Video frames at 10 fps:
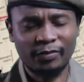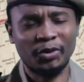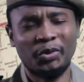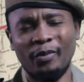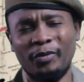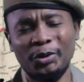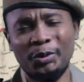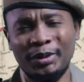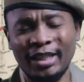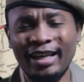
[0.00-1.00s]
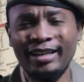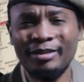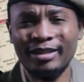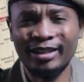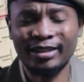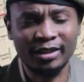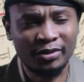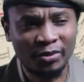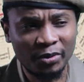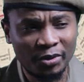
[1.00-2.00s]
for today at the
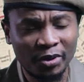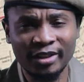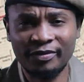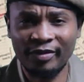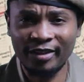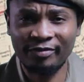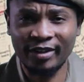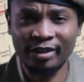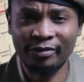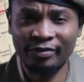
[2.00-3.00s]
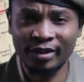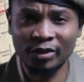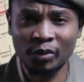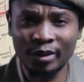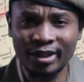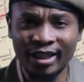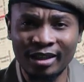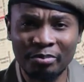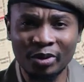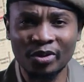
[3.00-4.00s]
studio is very filled today,
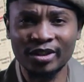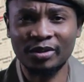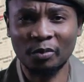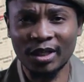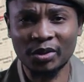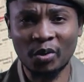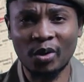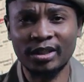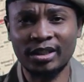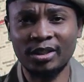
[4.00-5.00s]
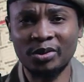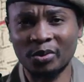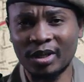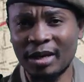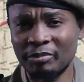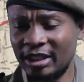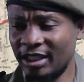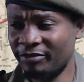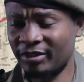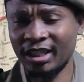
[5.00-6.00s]
because was called in to come
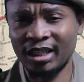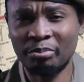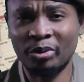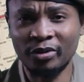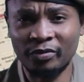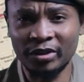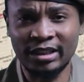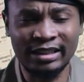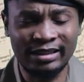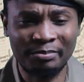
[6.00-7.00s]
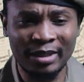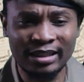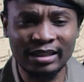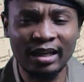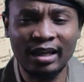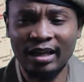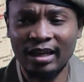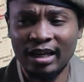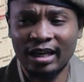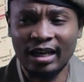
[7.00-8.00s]
give the report for this matter.
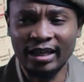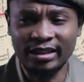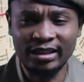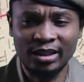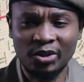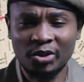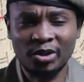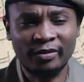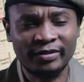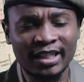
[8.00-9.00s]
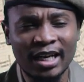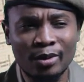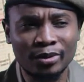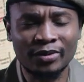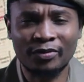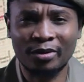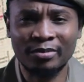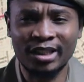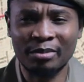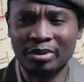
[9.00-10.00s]
I hear a lot of sounds
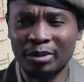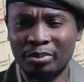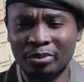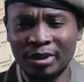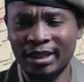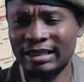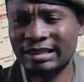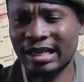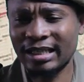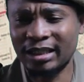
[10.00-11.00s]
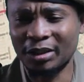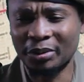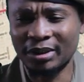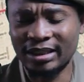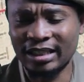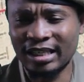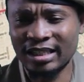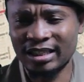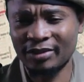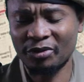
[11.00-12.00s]
from the people inside the
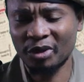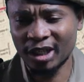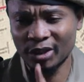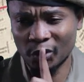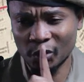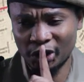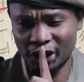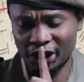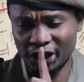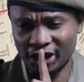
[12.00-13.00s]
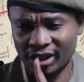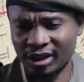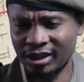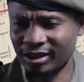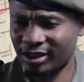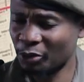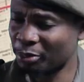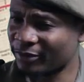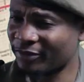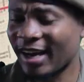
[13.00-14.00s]
audience. If you can do she'll
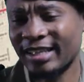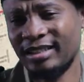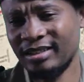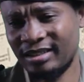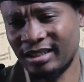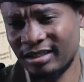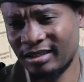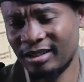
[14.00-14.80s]
be fine this day.